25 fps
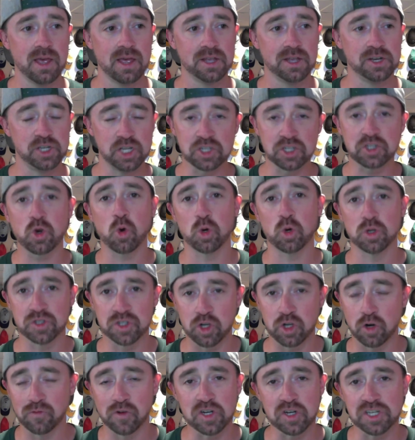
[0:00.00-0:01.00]
Discord
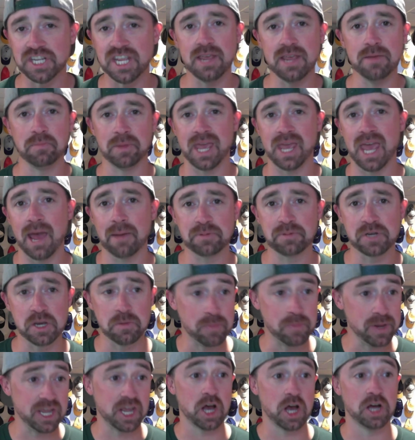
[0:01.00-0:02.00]
server team captain
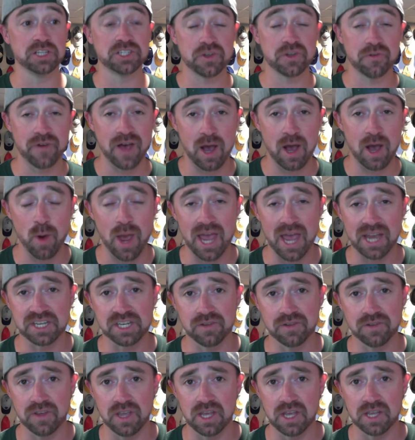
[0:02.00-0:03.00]
because of how
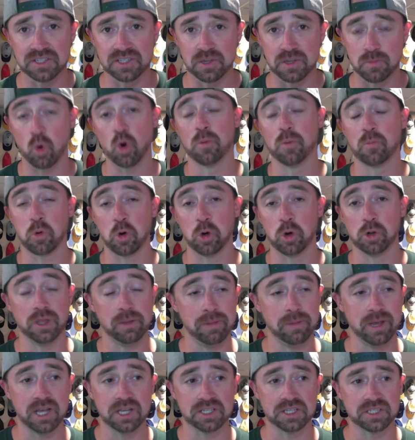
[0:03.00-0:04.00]
active he is, and more importantly,
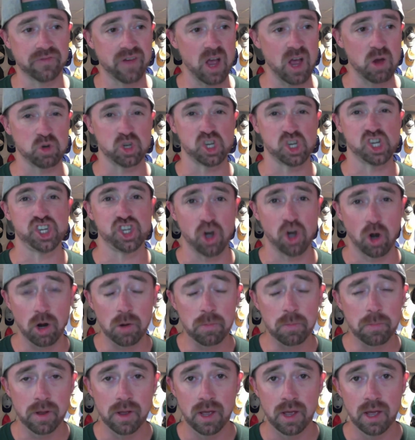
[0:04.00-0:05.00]
because of how
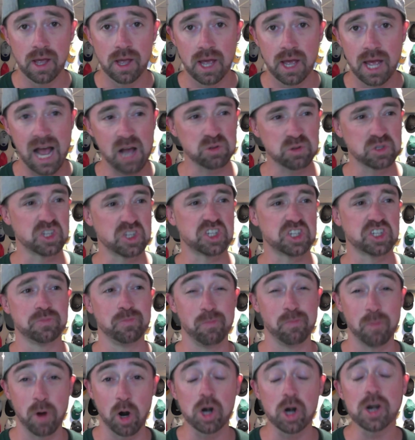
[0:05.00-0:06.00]
sharp, how
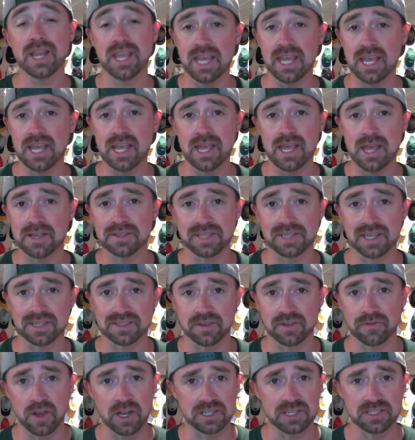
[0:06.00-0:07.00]
smart he is as
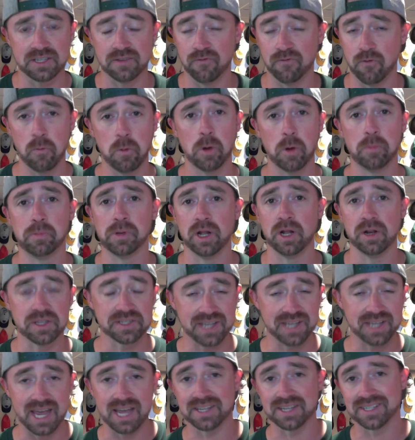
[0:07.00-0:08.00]
a fantasy football player.
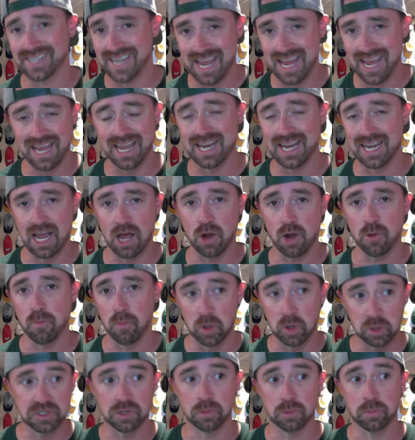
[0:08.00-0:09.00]
This guy has taken down
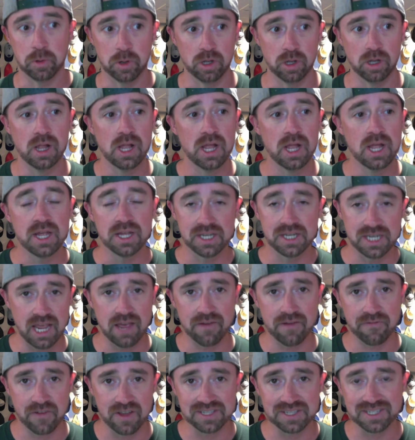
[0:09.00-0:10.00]
multiple
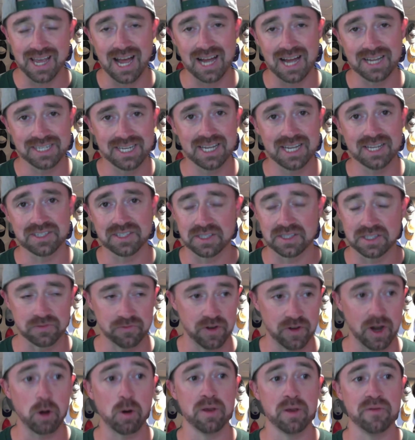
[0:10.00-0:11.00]
DFS contests.
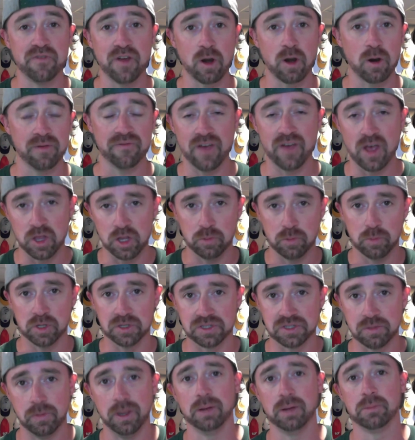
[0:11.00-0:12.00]
Very, very valuable
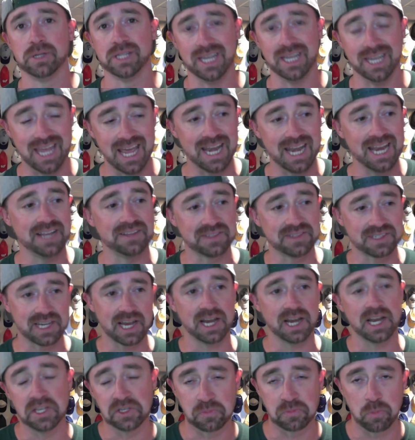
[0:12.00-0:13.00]
to be able to get
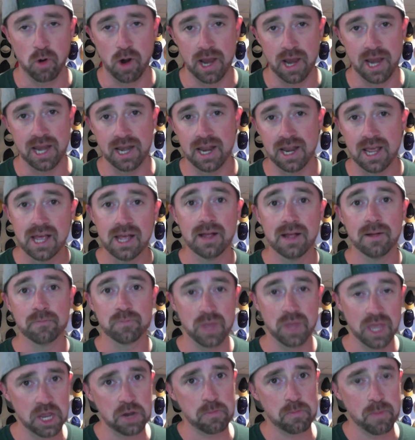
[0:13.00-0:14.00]
inside his brain
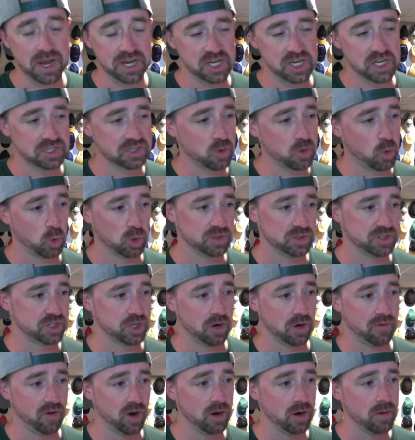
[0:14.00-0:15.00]
in my Discord
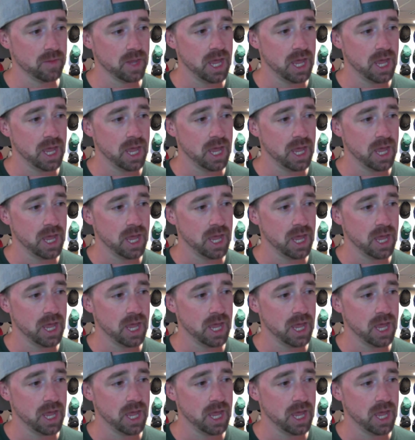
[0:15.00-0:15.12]
server.